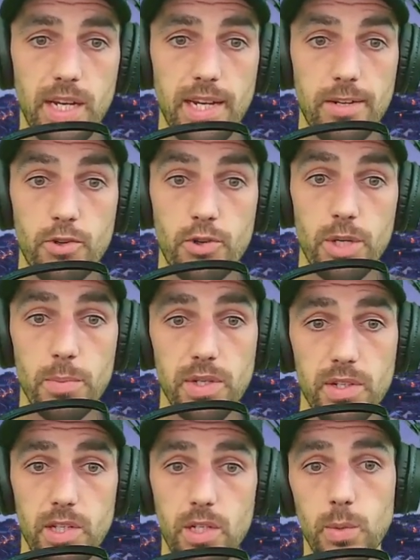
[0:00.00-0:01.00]
treatment
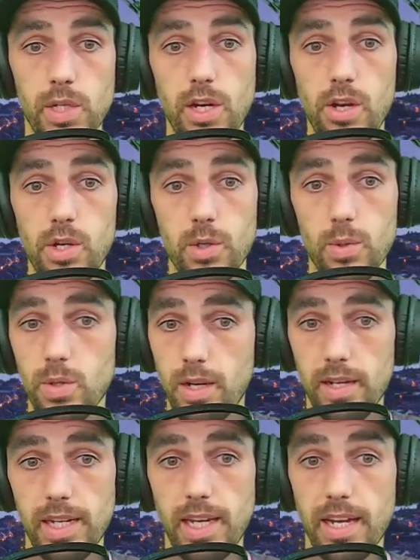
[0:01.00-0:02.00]
to include
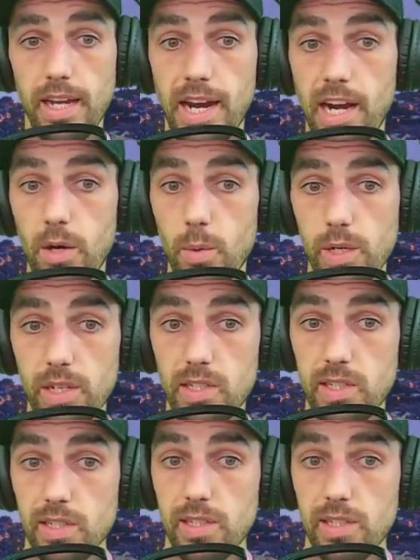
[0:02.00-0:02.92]
like uh, heroin assisted